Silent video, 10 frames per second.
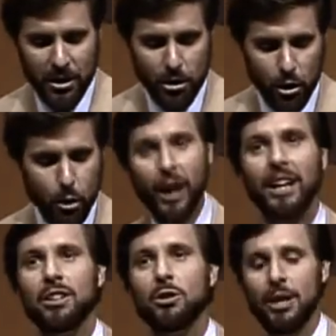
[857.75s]
to
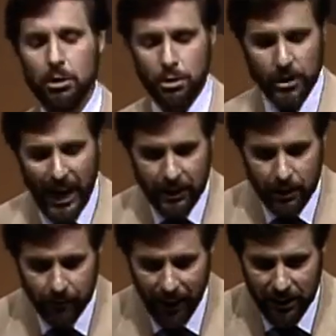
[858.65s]
quicken you and to
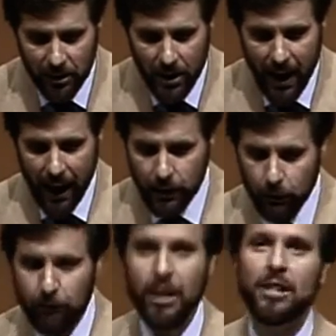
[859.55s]
sanctify you and to
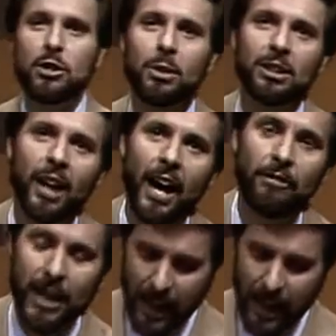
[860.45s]
feed you with life